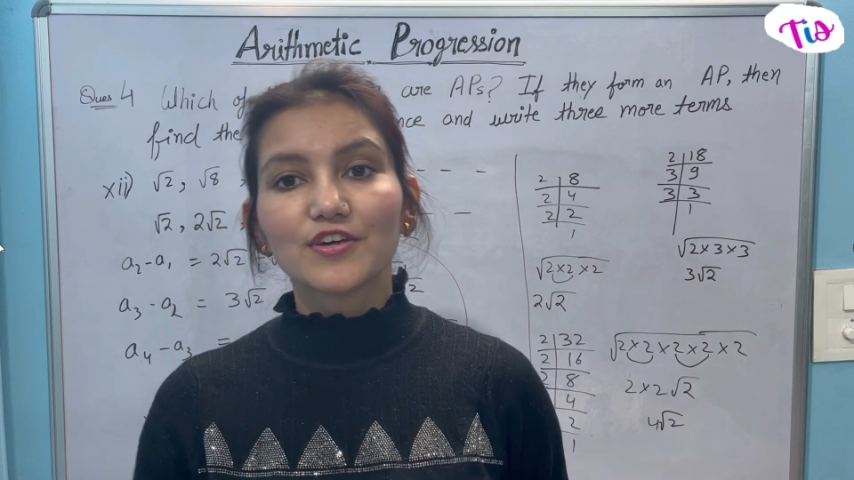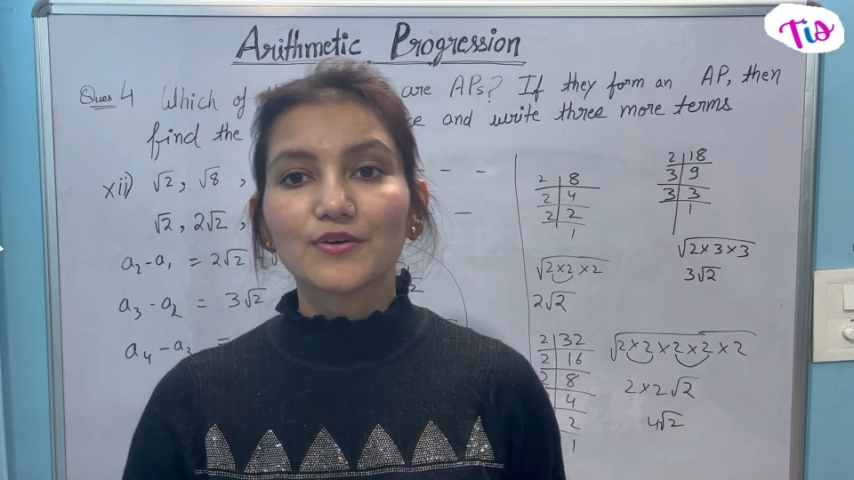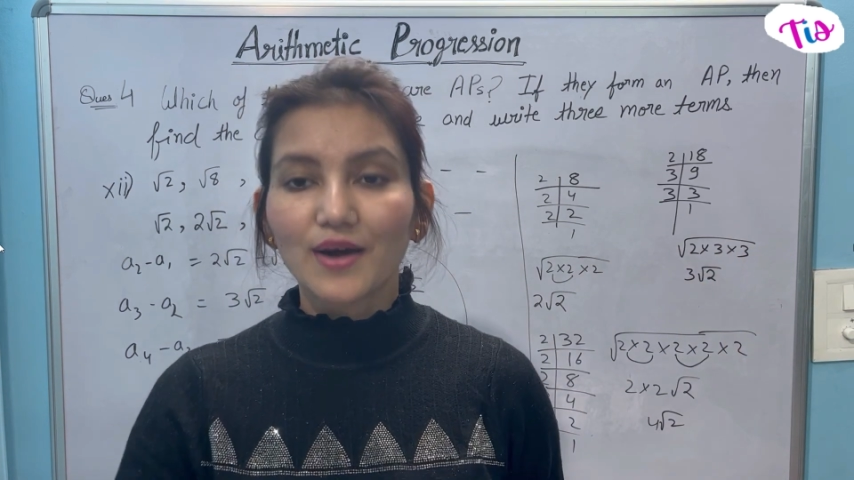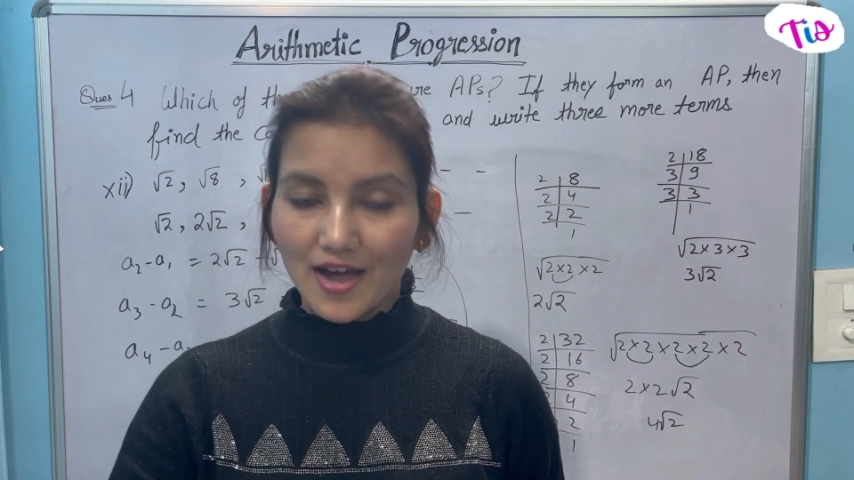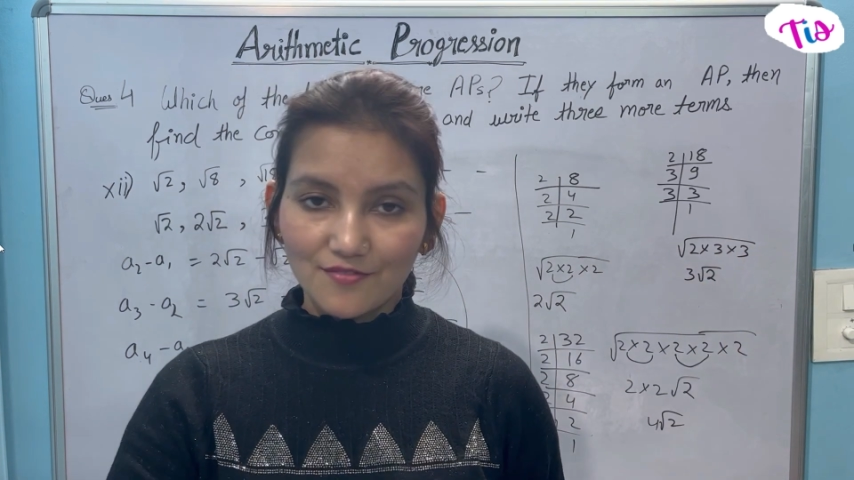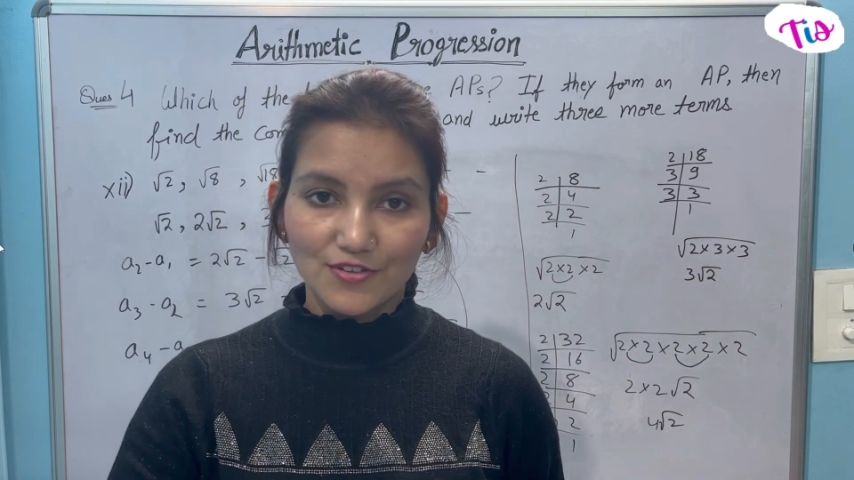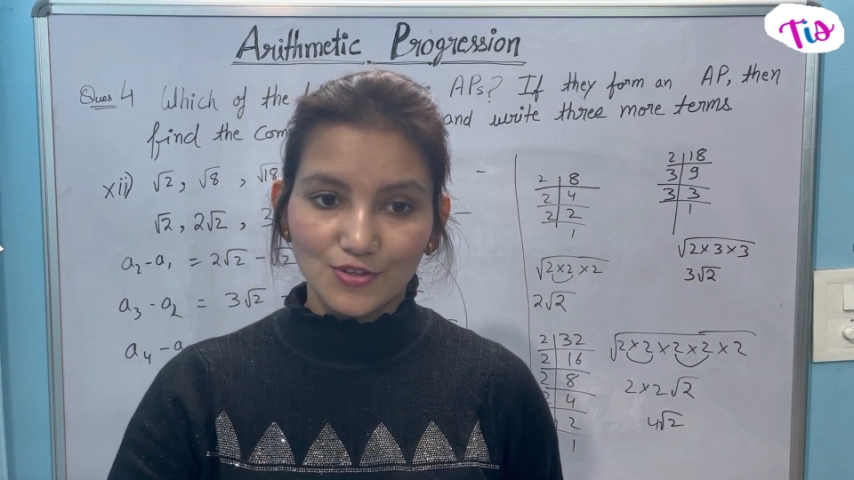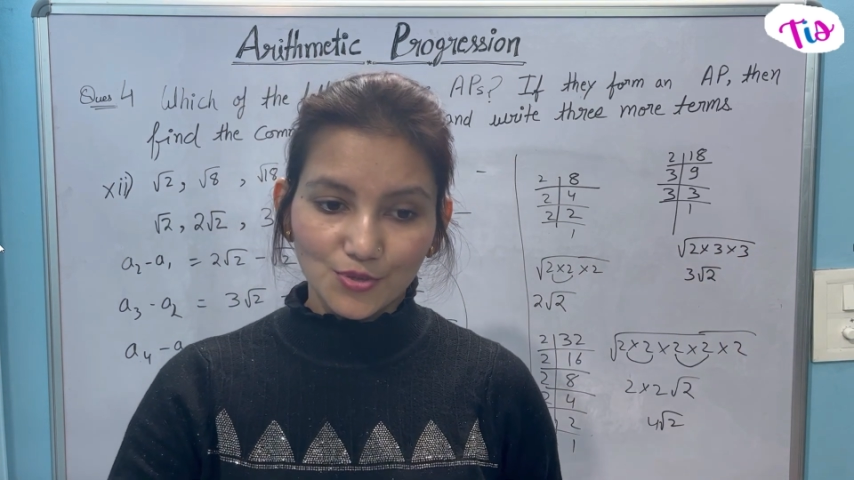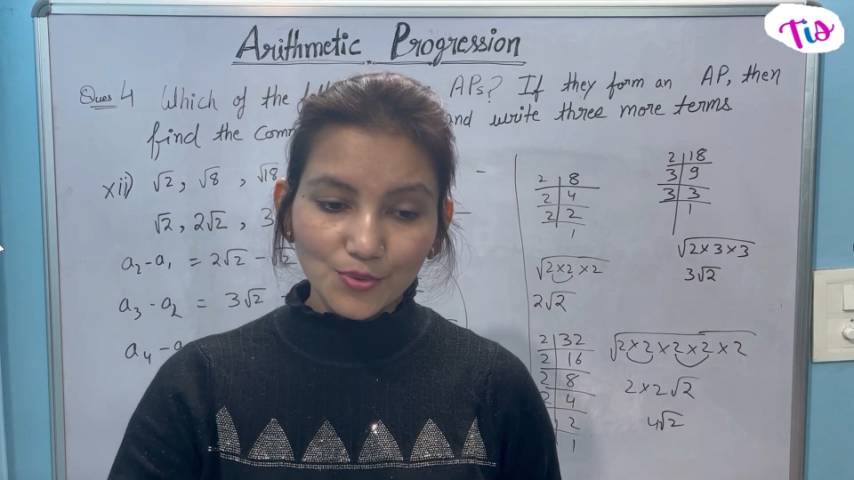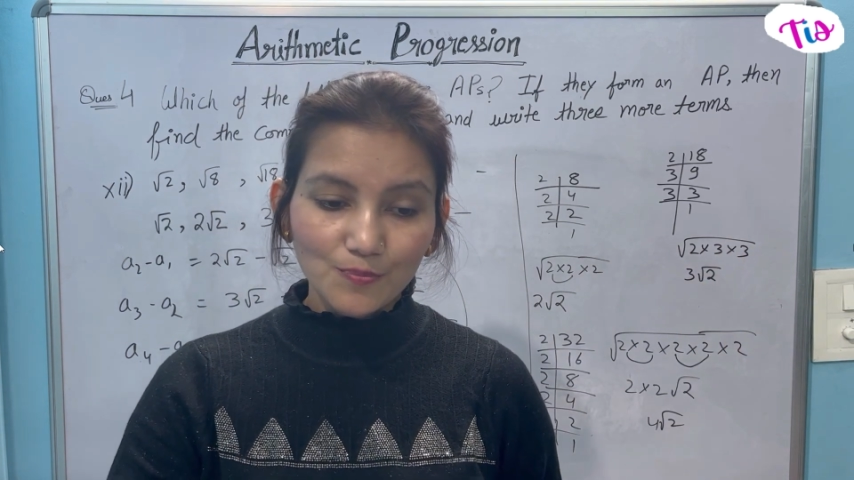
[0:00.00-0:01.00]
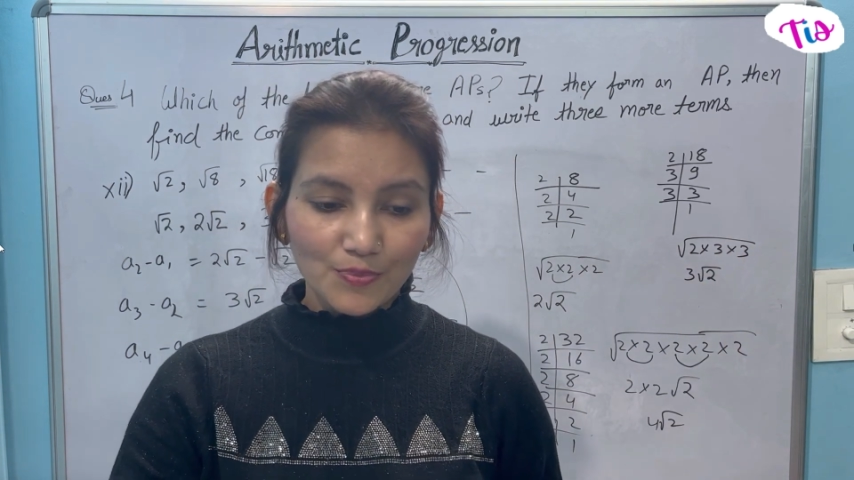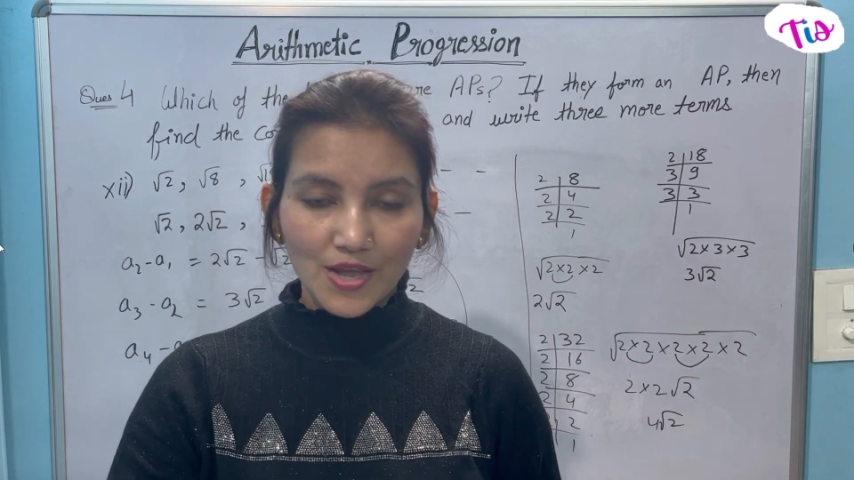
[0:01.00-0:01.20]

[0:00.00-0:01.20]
you have with you.